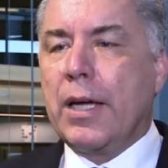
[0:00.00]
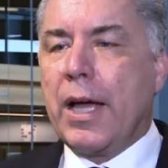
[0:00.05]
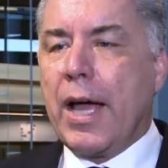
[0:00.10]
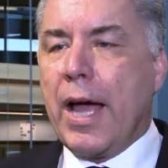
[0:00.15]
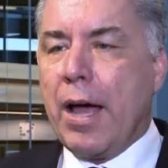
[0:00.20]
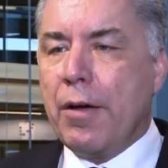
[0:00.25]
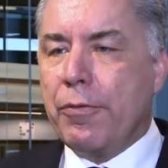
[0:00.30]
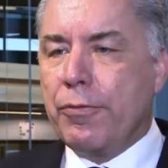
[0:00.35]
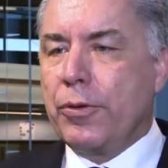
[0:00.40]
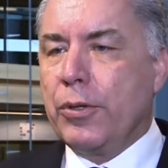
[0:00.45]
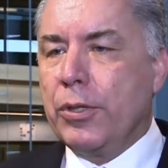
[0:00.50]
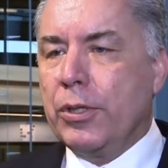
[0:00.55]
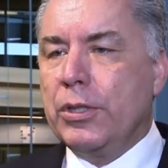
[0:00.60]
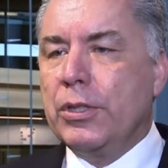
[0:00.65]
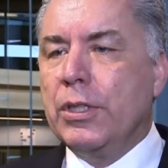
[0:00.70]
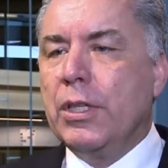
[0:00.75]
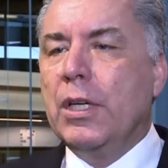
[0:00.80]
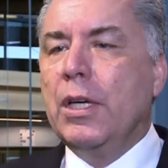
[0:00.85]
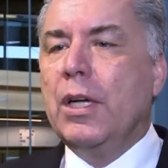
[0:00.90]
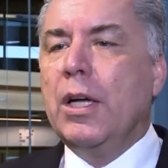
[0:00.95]
effort,
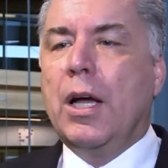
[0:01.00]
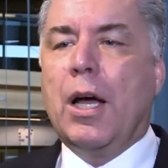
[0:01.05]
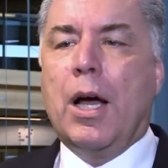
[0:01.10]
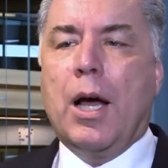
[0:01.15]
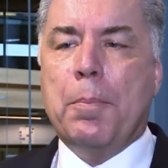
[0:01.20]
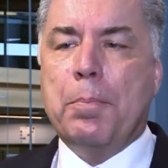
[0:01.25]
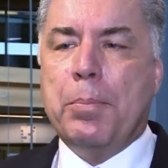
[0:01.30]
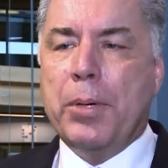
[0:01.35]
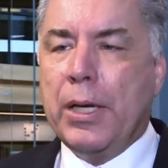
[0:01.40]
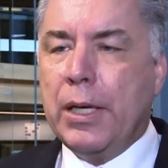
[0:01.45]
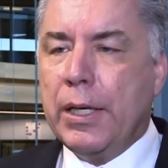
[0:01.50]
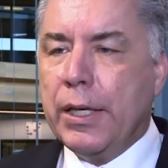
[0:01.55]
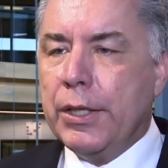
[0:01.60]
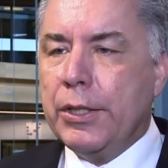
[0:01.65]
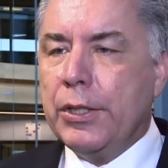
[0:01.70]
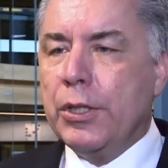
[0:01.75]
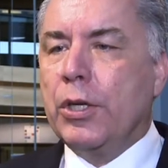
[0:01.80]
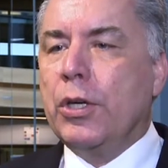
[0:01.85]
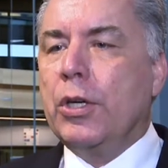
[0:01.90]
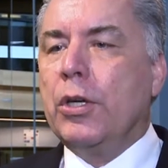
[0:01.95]
€1
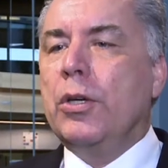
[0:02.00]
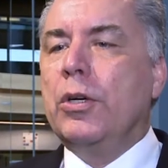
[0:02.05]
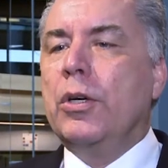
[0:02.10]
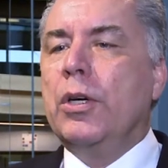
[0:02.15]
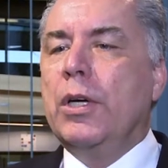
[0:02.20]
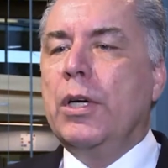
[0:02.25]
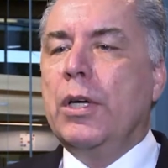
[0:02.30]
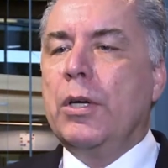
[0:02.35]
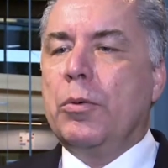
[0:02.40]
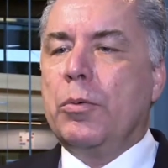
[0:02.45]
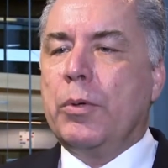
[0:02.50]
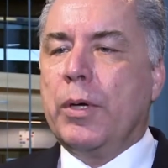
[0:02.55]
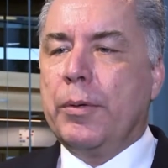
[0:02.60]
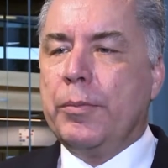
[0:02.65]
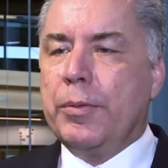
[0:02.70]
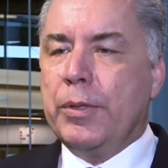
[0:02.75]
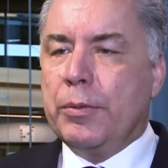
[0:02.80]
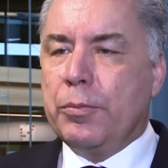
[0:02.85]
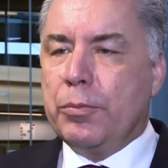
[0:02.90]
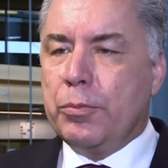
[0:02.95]
billion, where
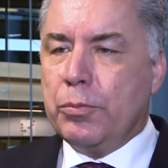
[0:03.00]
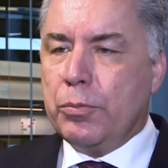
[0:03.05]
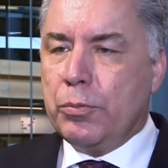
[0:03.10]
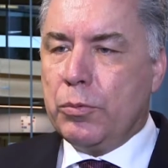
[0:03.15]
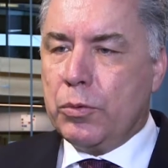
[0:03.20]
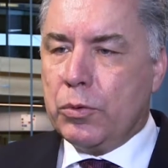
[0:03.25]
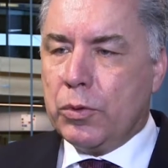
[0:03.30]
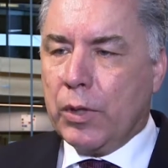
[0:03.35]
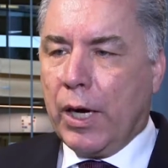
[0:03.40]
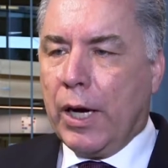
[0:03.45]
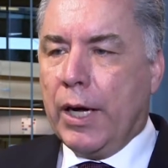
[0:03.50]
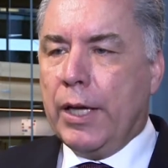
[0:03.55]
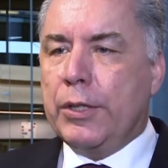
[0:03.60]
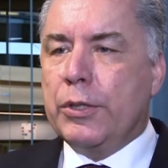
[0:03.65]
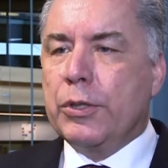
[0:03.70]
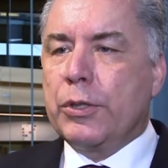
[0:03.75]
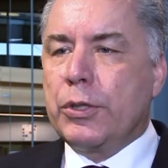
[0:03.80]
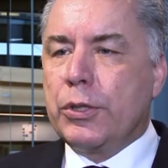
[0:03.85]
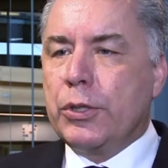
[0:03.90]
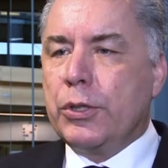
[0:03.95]
we try
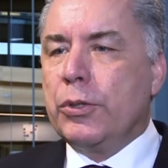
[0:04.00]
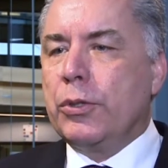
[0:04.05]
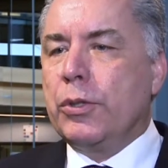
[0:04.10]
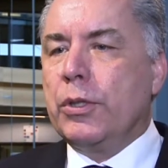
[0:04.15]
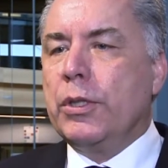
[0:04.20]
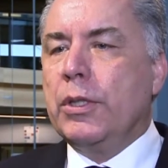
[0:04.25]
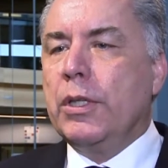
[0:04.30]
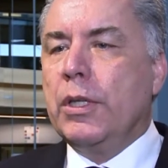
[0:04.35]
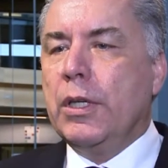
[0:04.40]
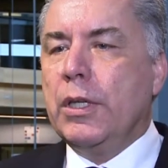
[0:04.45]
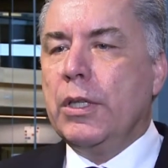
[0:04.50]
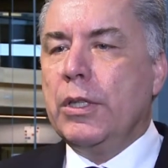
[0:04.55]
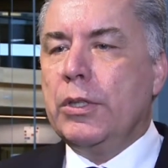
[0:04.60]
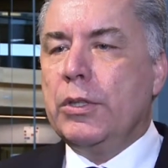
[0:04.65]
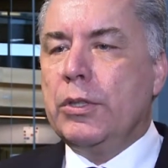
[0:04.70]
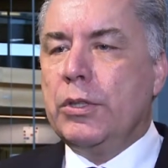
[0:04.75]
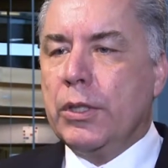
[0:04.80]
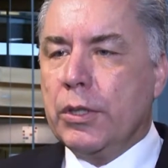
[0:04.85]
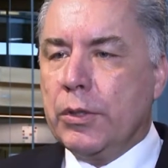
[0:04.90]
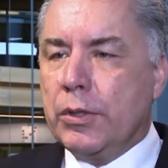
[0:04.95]
to cure
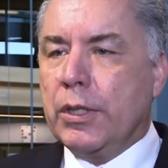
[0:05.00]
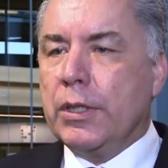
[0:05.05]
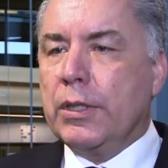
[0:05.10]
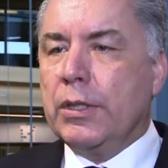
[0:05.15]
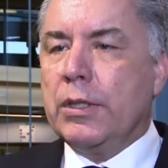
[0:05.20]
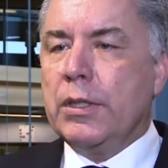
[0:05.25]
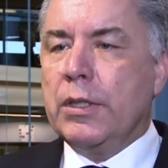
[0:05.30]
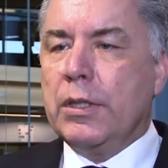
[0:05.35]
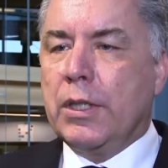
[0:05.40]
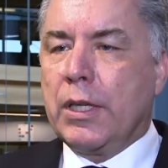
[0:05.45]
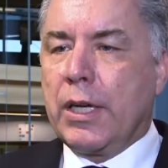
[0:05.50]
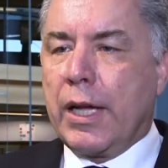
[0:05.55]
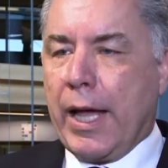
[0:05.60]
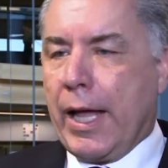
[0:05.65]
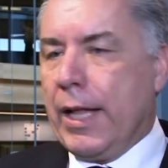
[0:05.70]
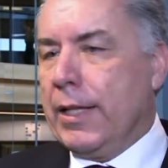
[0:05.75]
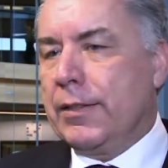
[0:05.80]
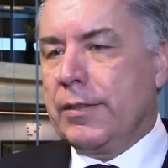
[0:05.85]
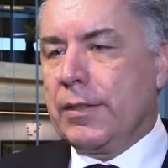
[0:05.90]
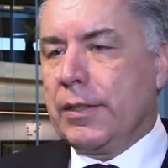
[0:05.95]
children
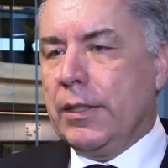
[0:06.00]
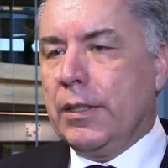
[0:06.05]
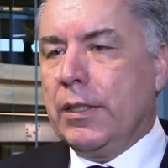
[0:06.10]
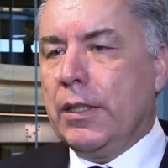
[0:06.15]
cancer.